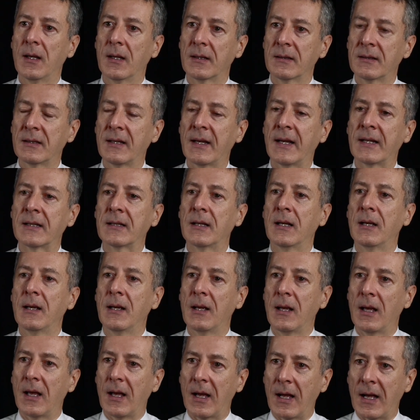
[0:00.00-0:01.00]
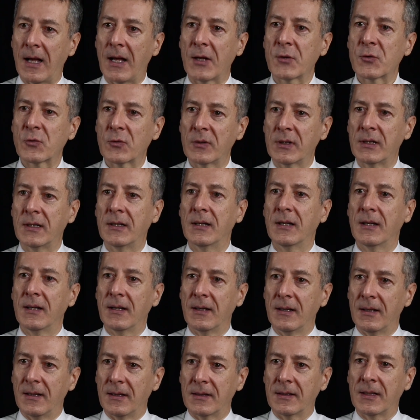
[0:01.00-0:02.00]
that actually
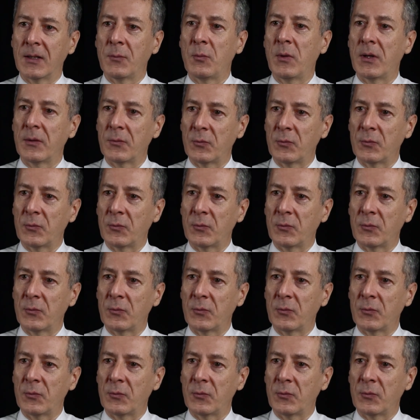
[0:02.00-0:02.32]
they were